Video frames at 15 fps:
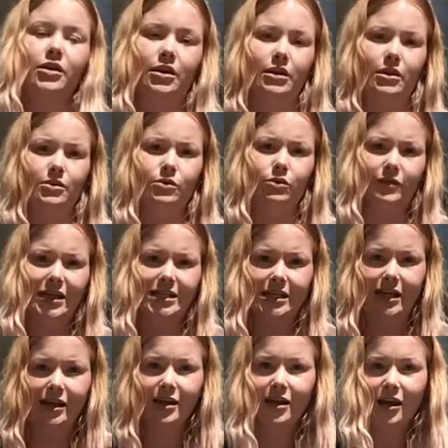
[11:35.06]
at this
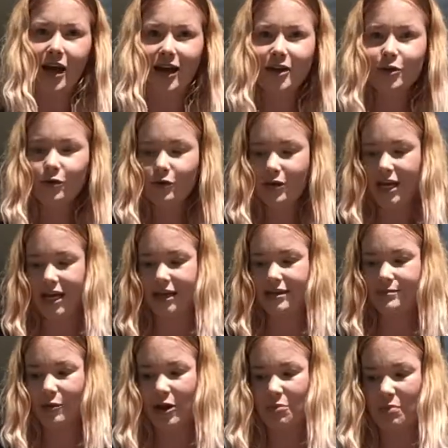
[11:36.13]
already, and your knees
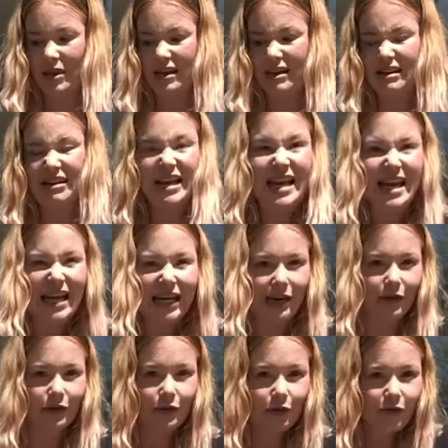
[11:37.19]
might be nearly
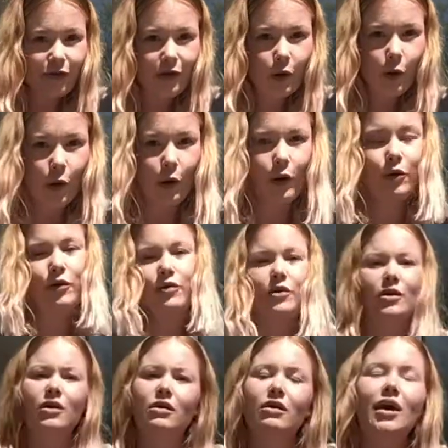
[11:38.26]
on the floor.
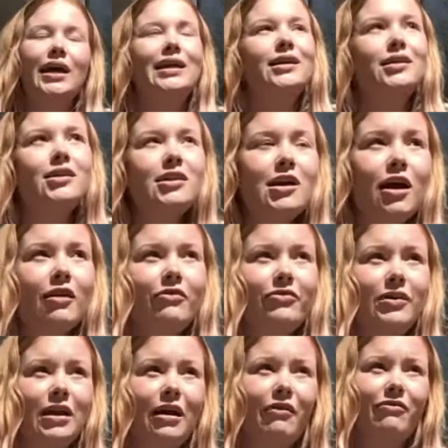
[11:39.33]
I'd love,
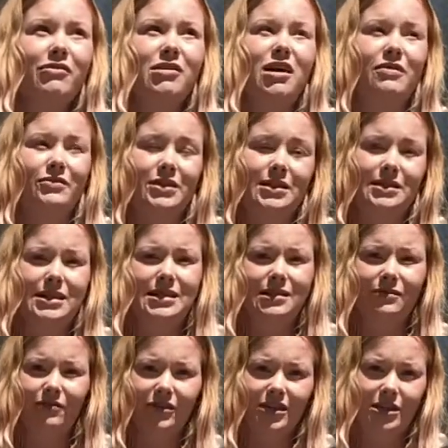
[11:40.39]
love, love to see
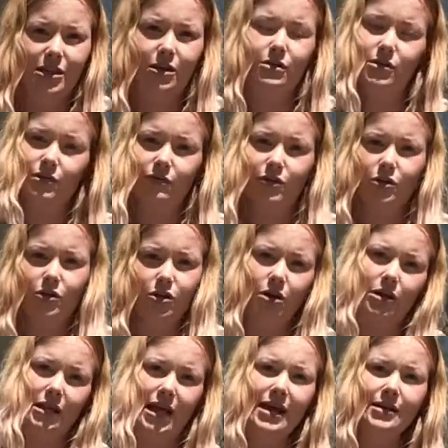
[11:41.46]
some videos of you
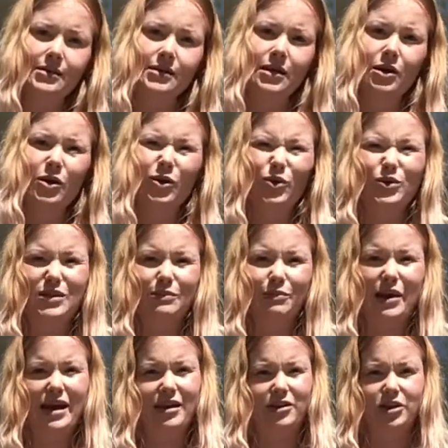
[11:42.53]
doing this, or some
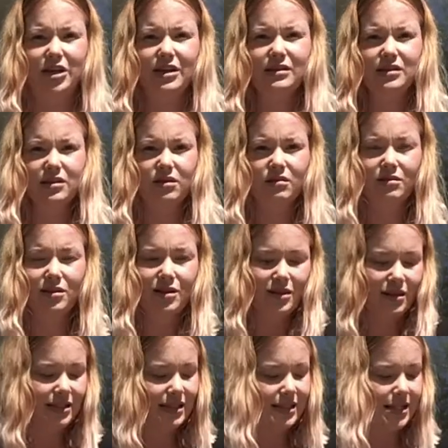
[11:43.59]
pictures,
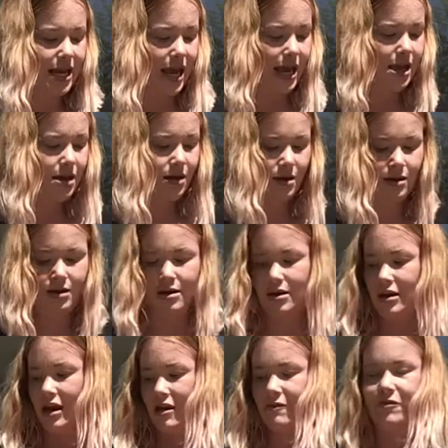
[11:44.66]
and see
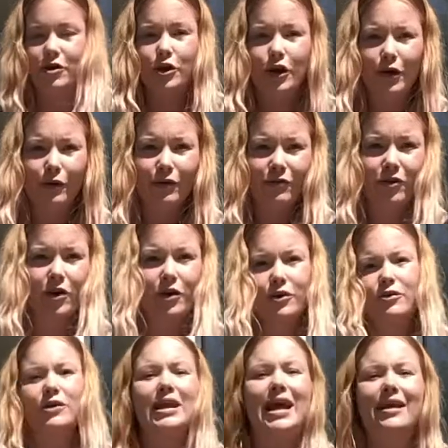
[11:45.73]
if you have got
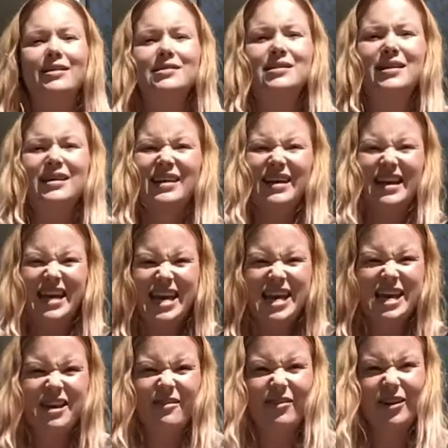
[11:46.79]
your legs
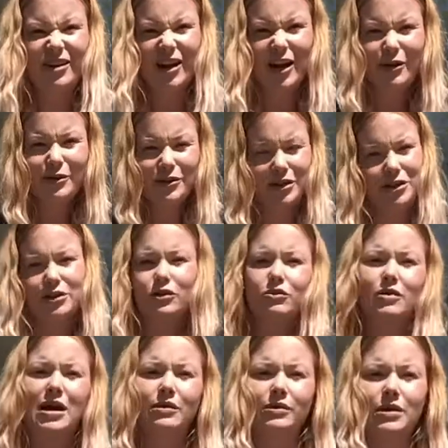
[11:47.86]
even closer to the
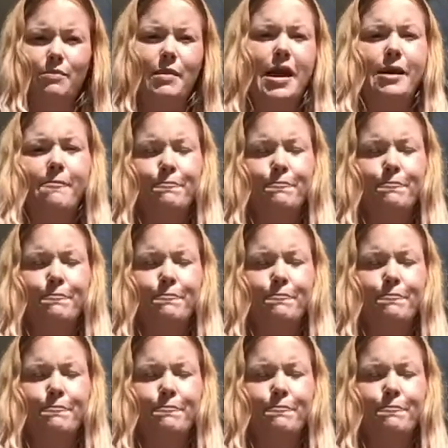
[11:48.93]
ground than me.